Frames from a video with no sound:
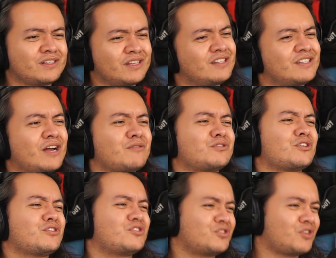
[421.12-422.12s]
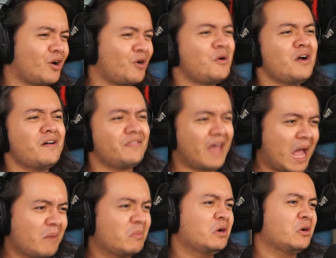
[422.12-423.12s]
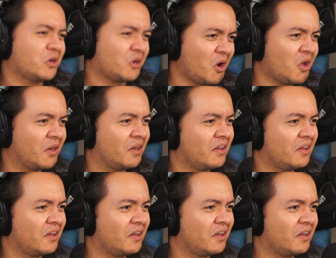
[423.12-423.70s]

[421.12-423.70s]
it sounds so damn good